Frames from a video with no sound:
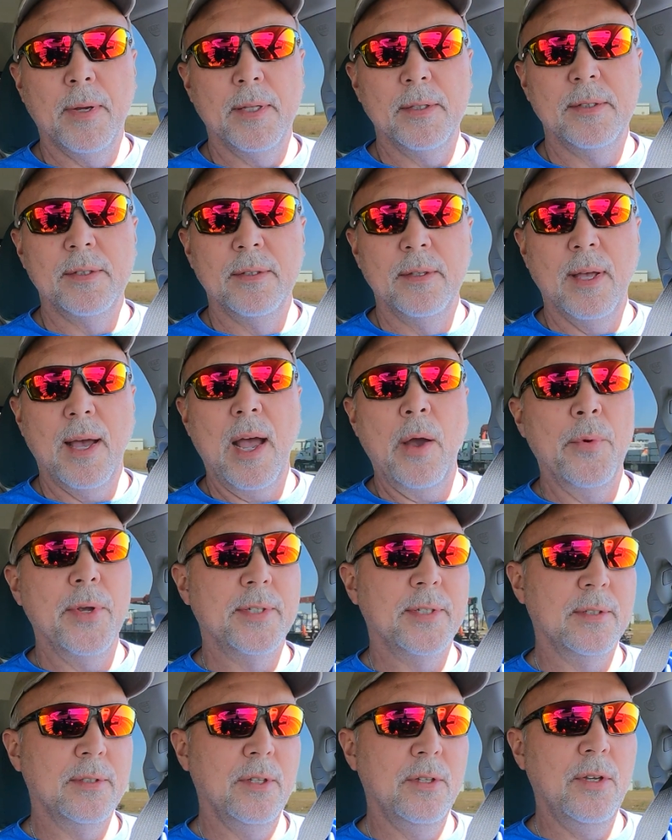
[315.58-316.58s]
But
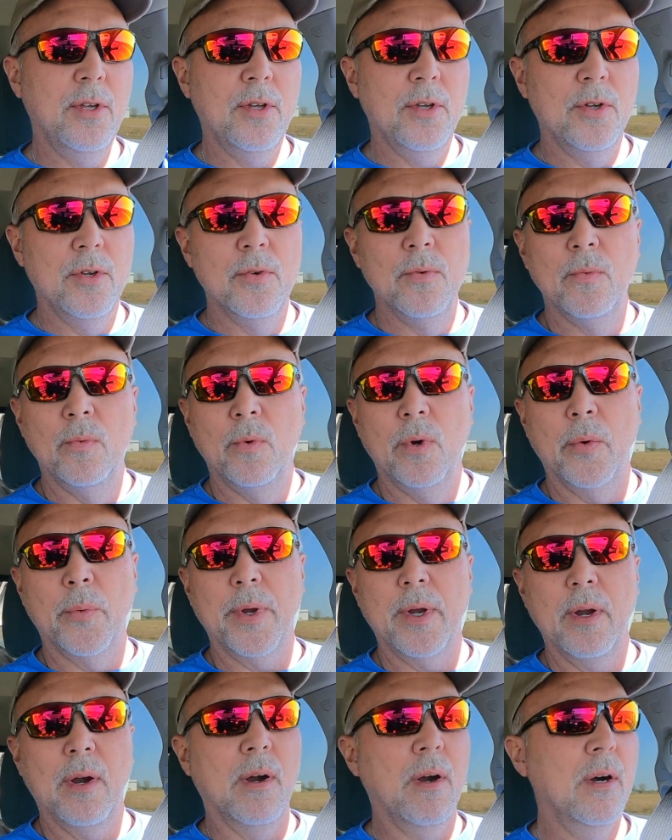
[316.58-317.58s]
Highway 62, where
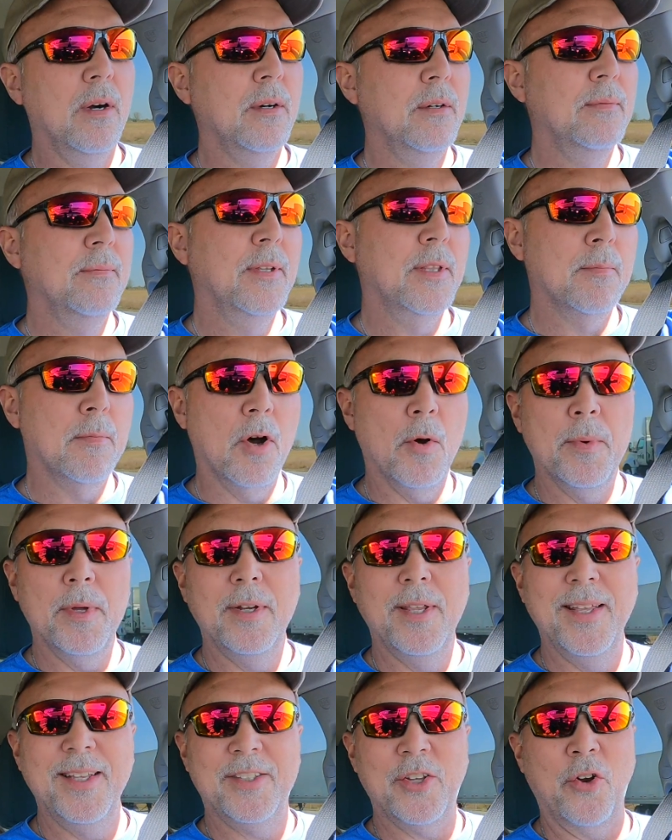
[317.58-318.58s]
we are at the
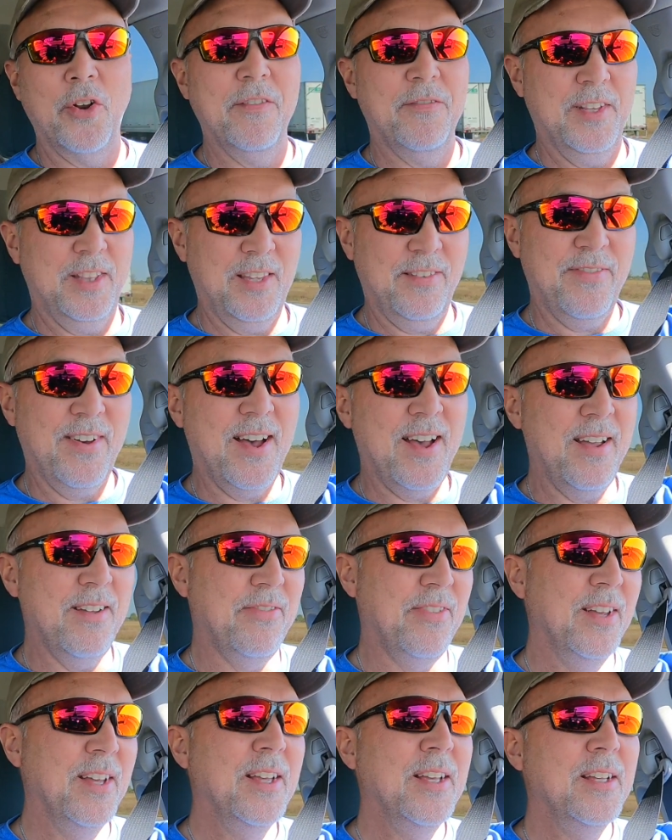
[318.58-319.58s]
moment, it's only
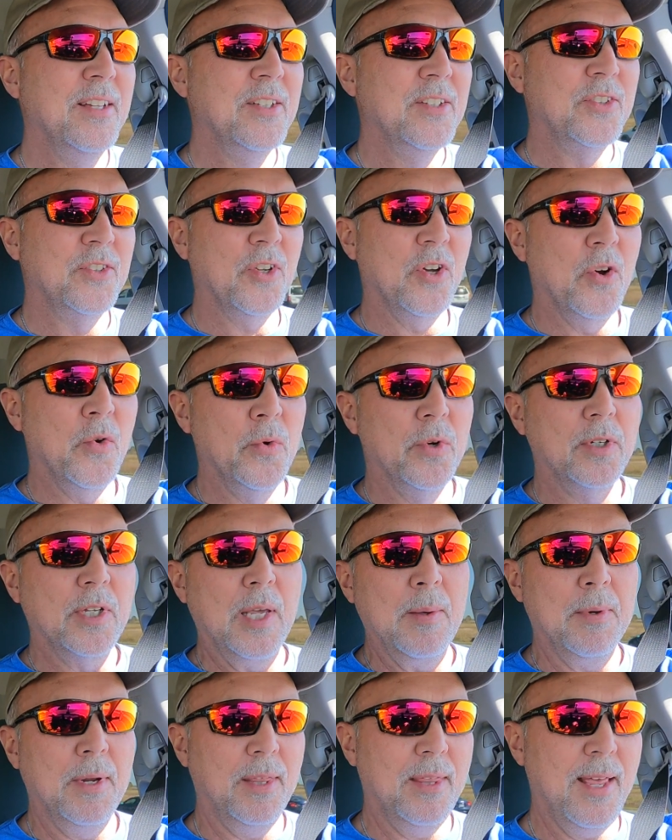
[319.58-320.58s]
55. So
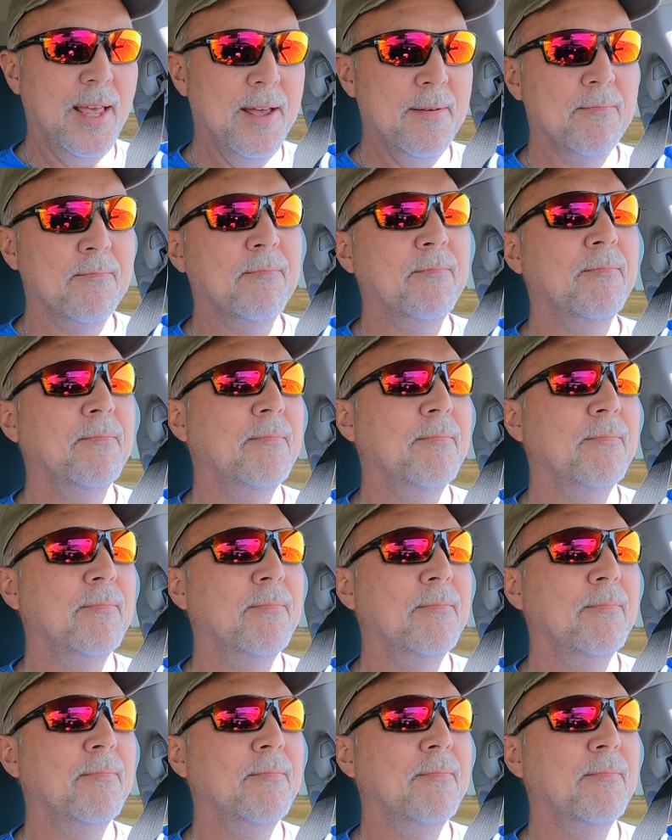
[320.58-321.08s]
we'll keep it at that.